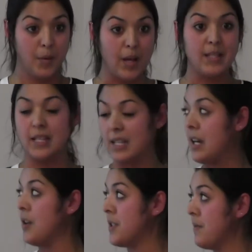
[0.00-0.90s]
But I see
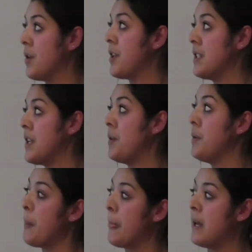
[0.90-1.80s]
again lots of nodding. So
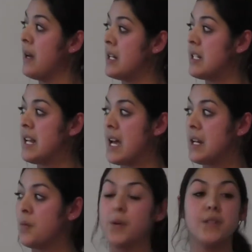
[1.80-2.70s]

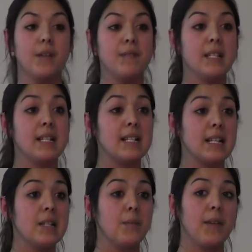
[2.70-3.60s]
understanding what services
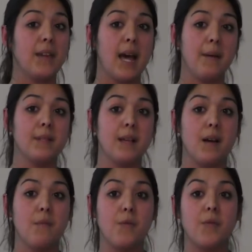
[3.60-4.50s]
exist, where the gaps
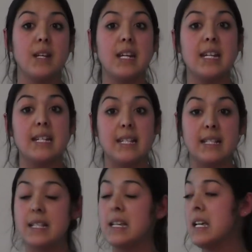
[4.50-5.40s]
are, and what the need
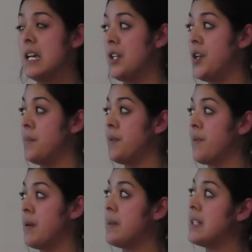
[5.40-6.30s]
is in terms of
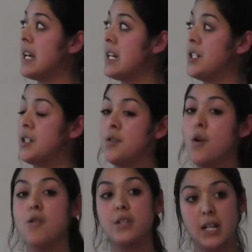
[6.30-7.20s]
rehabilitation,
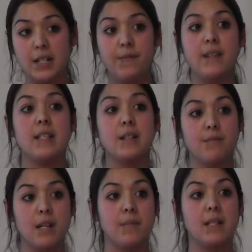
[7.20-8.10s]
not just physical
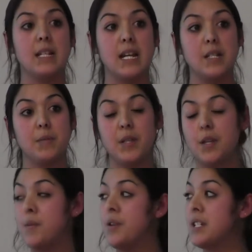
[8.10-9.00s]
rehabilitation at the
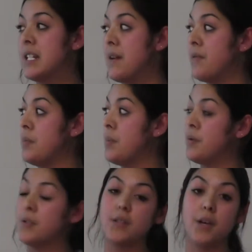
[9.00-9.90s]
community level, but
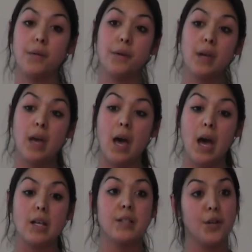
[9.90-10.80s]
also
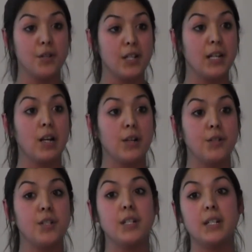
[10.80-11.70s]
social
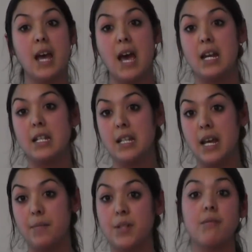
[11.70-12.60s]
inclusion
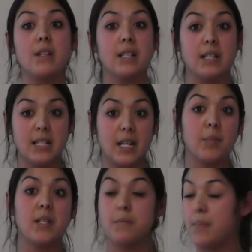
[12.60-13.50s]
and decreasing
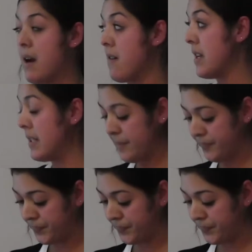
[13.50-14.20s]
stigmas and barriers,